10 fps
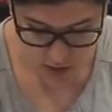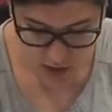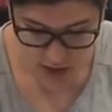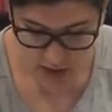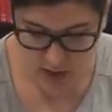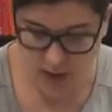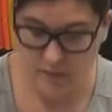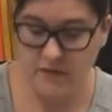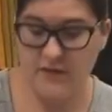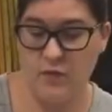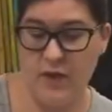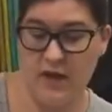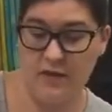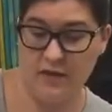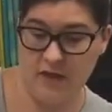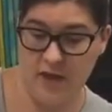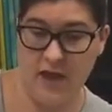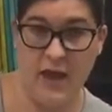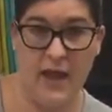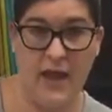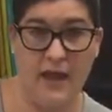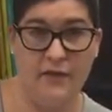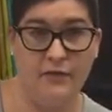It comes with a